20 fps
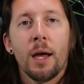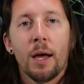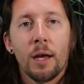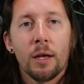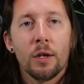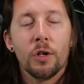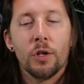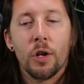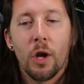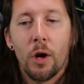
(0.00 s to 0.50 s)

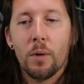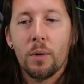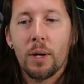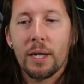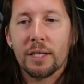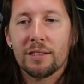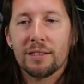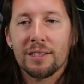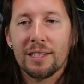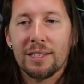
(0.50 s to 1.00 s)
you know,
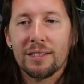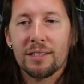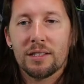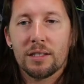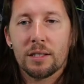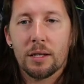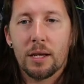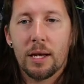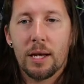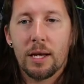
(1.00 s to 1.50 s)

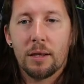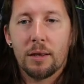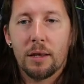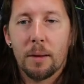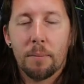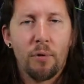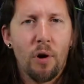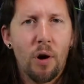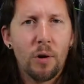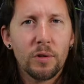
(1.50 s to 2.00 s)
assist in
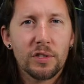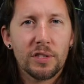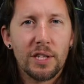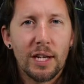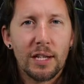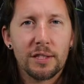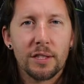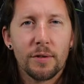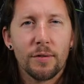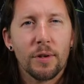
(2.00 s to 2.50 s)
the
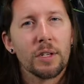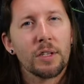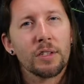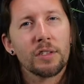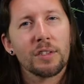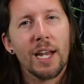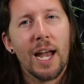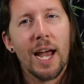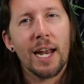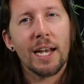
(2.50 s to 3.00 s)
process of
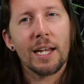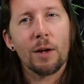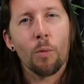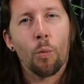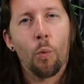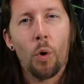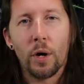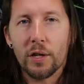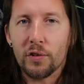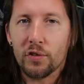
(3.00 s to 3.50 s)
understanding
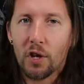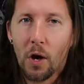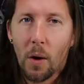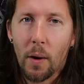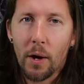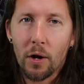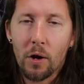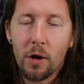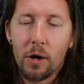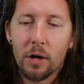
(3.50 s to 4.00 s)
what is
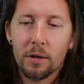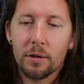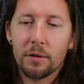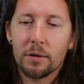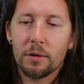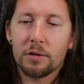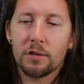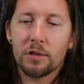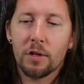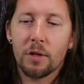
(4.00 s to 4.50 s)
going
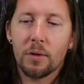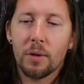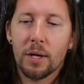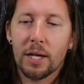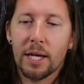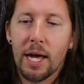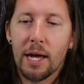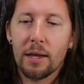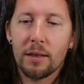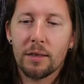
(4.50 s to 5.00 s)
on. So
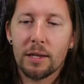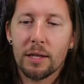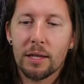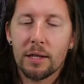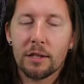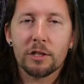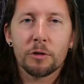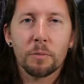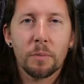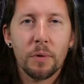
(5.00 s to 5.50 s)
again, the
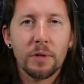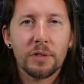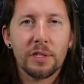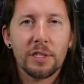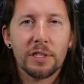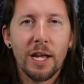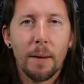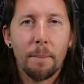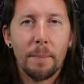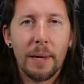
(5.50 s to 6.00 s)

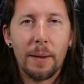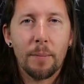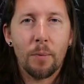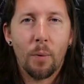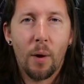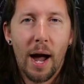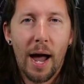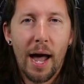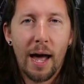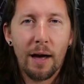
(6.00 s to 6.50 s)
experiences that people
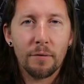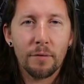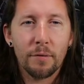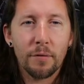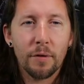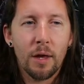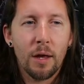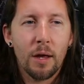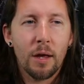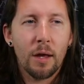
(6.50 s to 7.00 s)

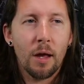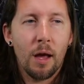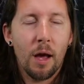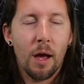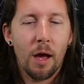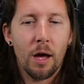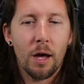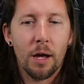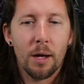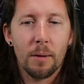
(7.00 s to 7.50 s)
have
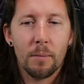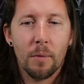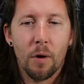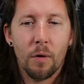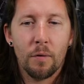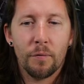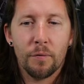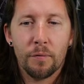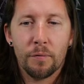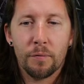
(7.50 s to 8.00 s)

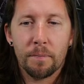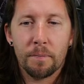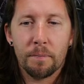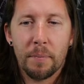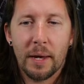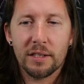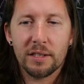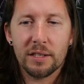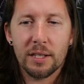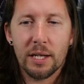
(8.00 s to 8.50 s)
of
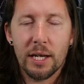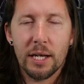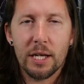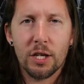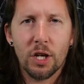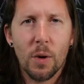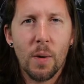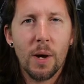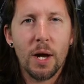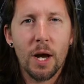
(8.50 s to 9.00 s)
basically
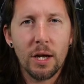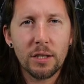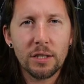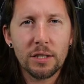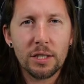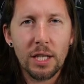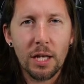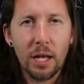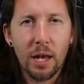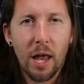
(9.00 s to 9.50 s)
going
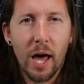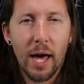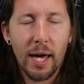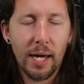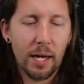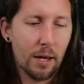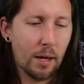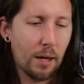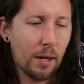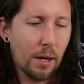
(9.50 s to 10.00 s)
under the
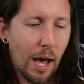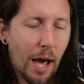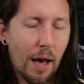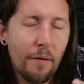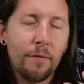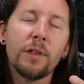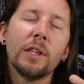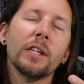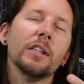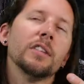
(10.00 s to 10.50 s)
light,
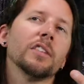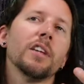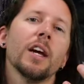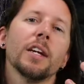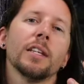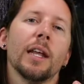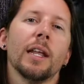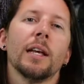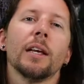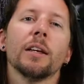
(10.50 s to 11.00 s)
having these
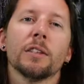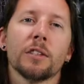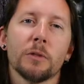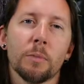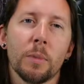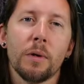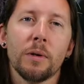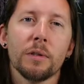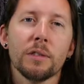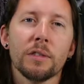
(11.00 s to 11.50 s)
psychedelic
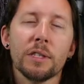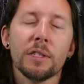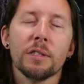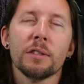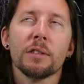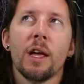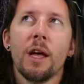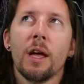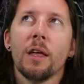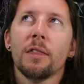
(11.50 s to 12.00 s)

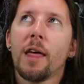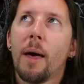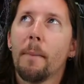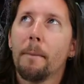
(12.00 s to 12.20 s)
experiences that